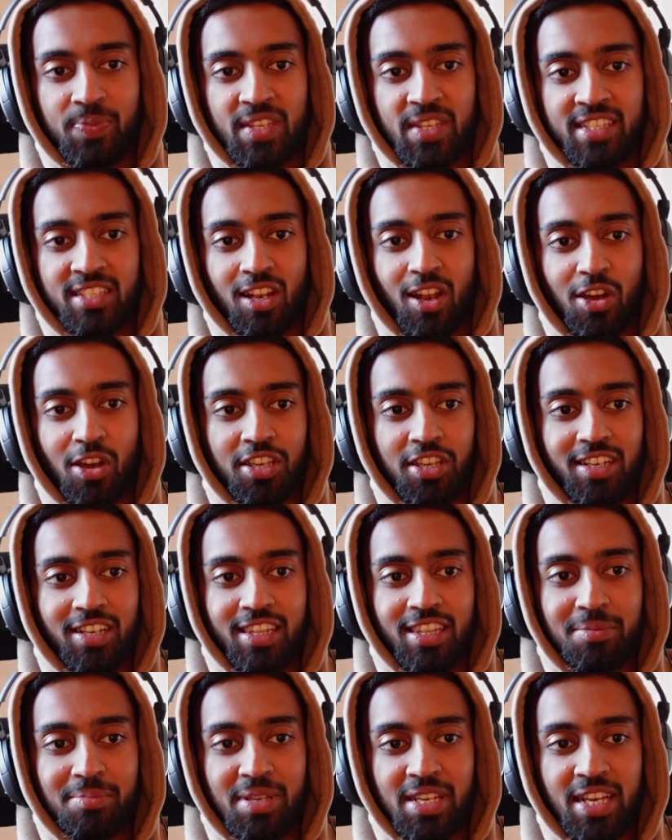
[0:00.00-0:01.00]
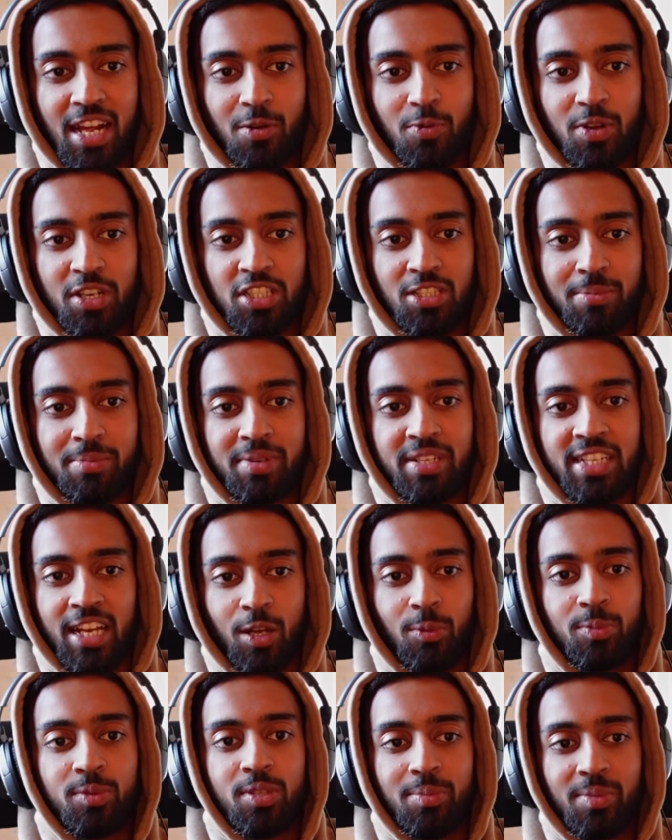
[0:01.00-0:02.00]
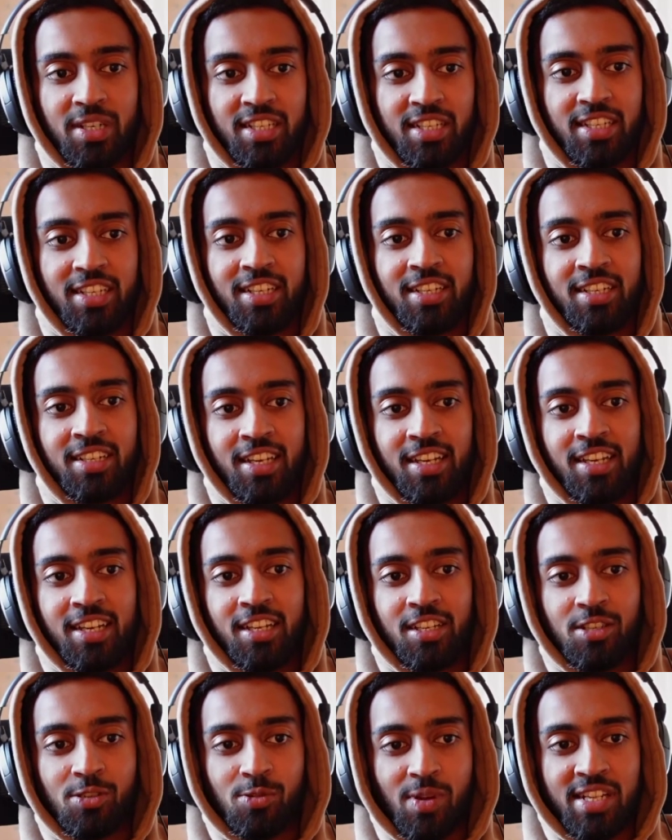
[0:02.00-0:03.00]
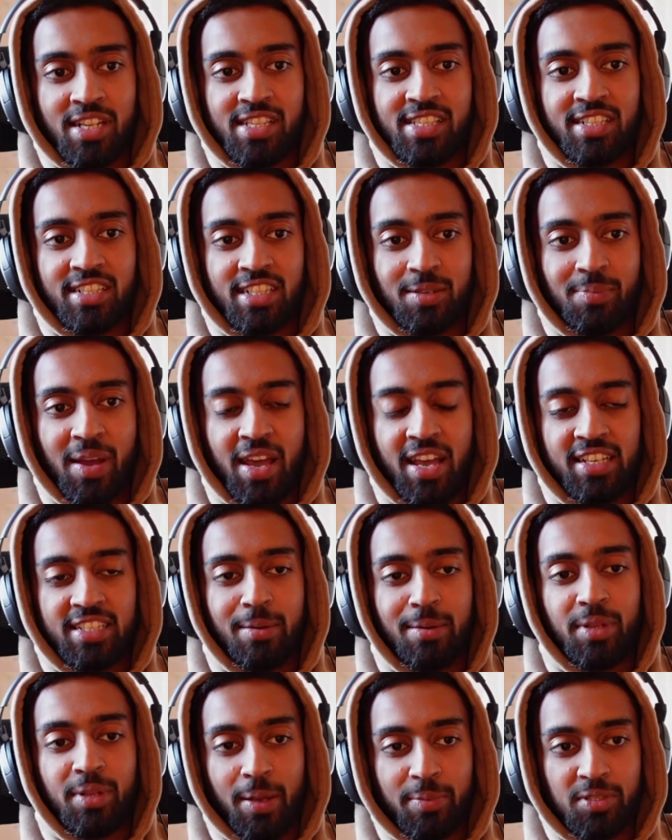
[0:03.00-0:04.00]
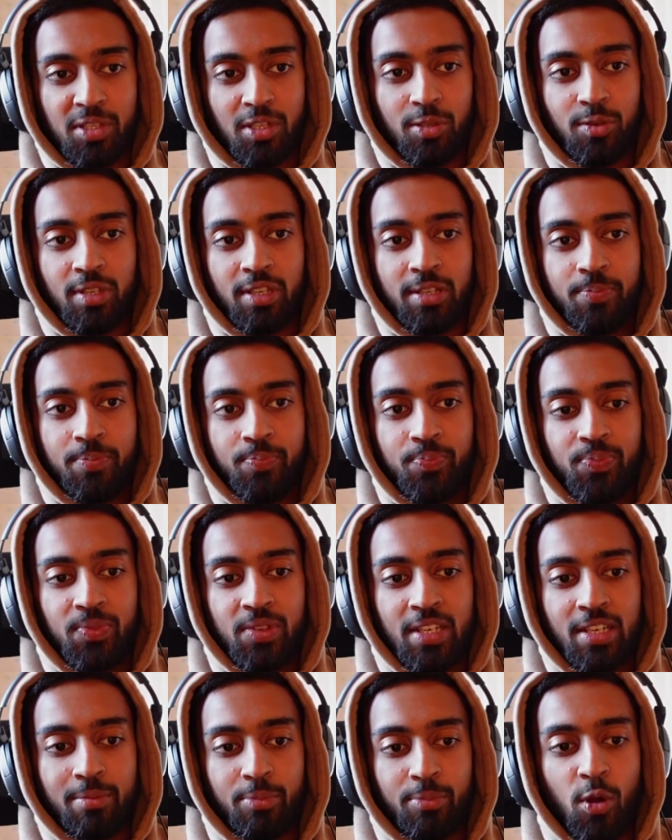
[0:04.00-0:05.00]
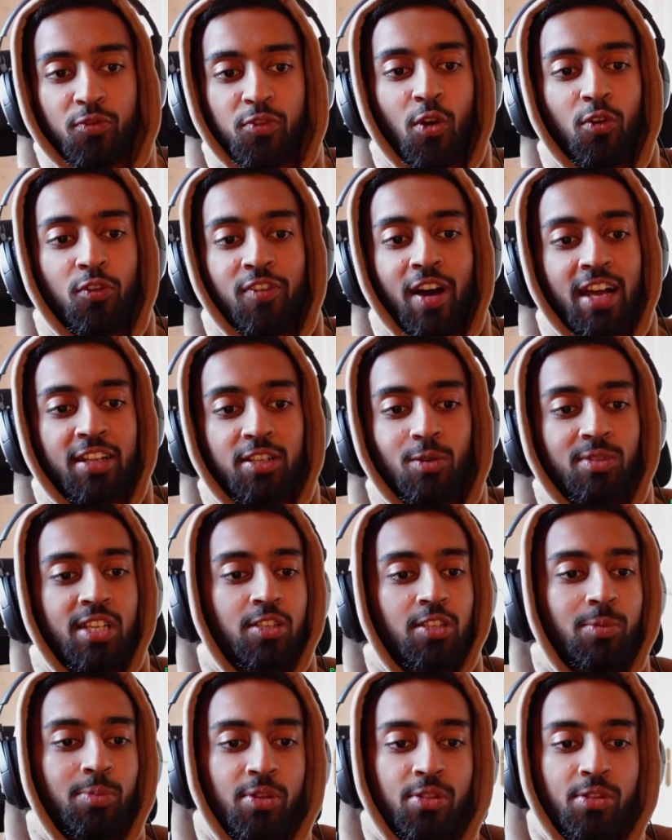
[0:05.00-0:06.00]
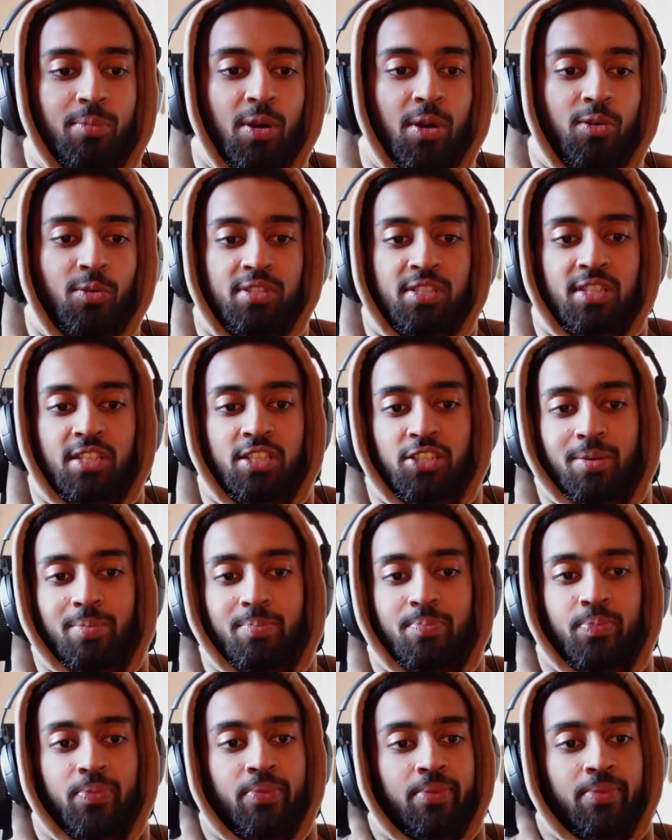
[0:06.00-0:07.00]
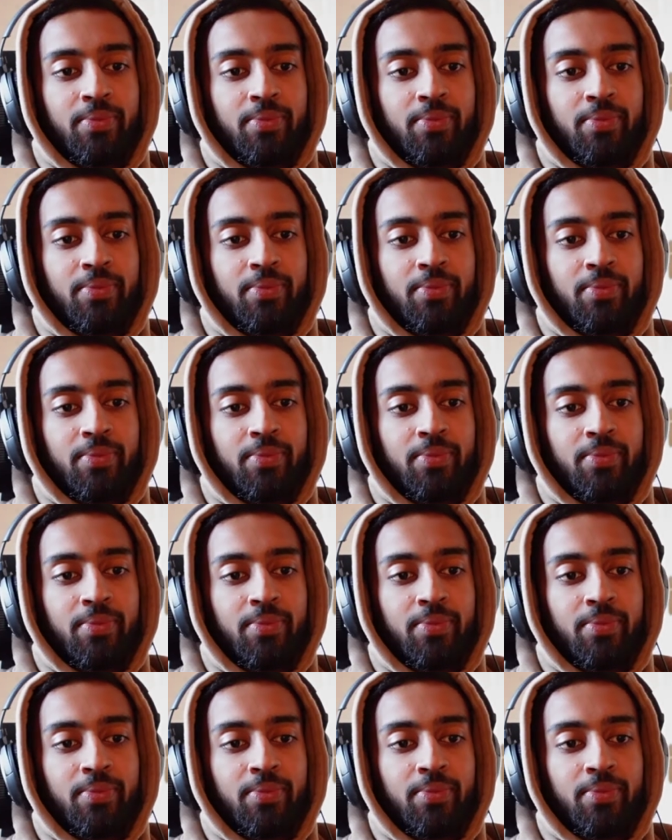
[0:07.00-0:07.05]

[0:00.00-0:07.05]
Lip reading: He's a lot younger than me and I wish somebody helped him earlier. Do I need to lead by example? Absolutely. Bro, if you're fat, don't tell your brother about going to the gym.